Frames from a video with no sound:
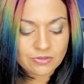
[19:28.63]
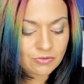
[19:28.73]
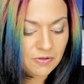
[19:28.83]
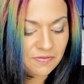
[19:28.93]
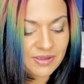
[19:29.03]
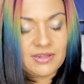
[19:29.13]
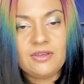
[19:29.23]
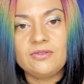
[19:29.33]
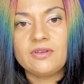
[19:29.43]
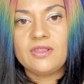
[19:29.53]
so I find that
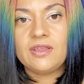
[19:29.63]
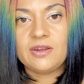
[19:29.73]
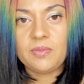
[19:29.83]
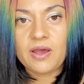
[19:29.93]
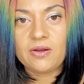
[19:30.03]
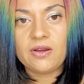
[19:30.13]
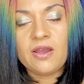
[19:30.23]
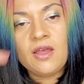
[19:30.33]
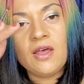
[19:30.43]
using a lighter powder